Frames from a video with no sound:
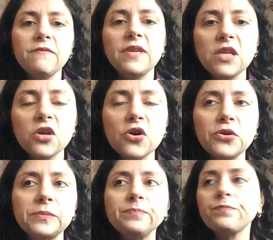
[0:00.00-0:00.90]

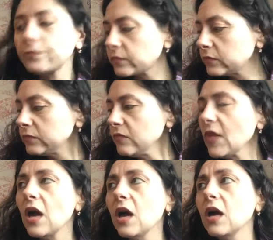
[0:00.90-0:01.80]
video,
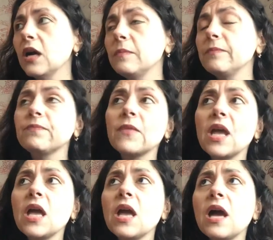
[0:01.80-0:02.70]
I'm
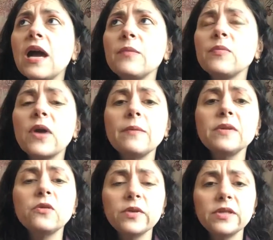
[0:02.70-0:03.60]

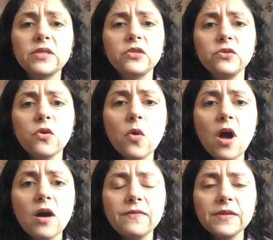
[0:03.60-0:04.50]
probably going to go
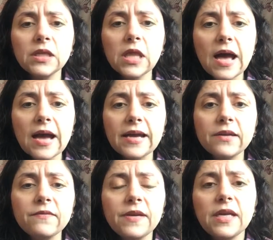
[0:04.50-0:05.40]
off the
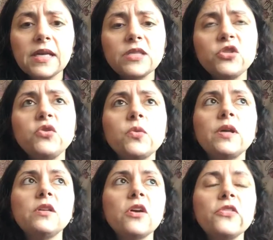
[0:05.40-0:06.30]
live and do
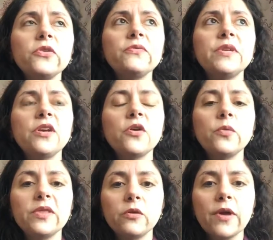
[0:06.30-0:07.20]
another video
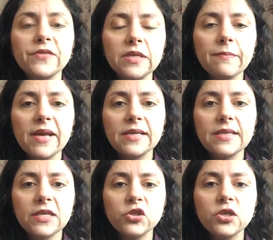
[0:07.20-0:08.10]
with a grounding
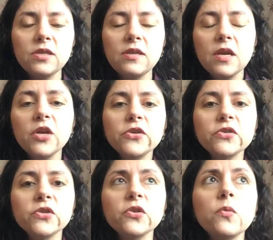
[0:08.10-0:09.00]
meditation.
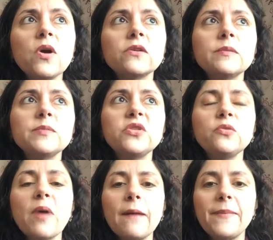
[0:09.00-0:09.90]
So you're welcome to
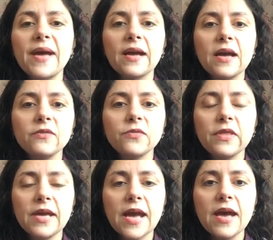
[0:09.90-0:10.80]
pop back on for
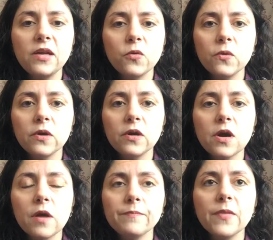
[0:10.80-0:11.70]
that, or
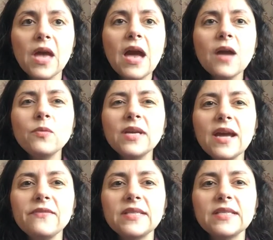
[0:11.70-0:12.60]
I want to
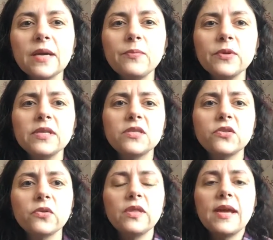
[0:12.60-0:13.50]
have it separate
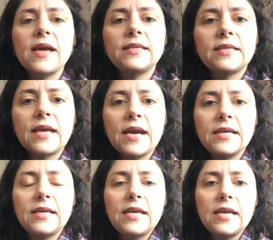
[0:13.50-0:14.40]
so that I
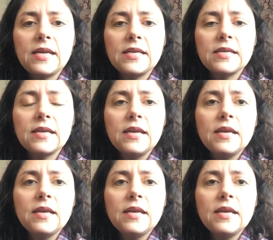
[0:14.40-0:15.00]
can